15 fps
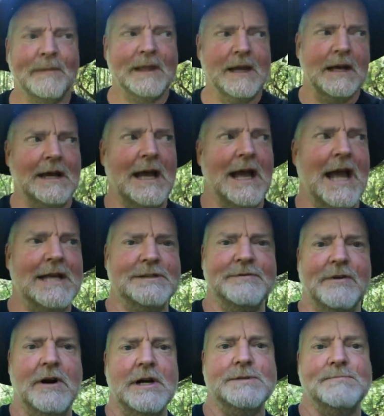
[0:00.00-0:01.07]
as far as
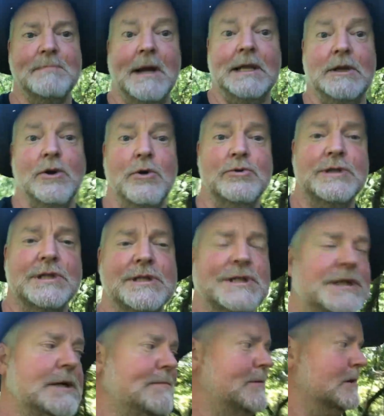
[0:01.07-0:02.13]
my goats and sheep are
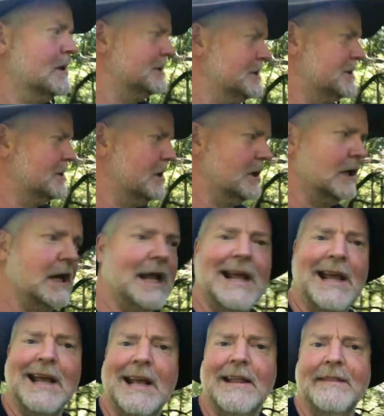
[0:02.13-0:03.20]
concerned,
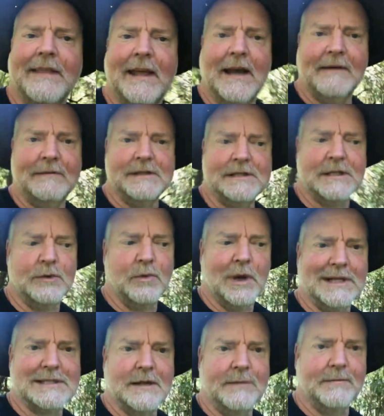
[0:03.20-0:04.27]
they obviously want
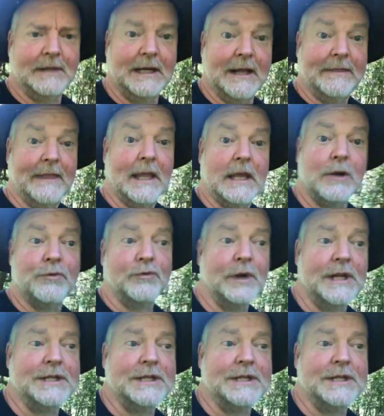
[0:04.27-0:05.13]
something that they can reach.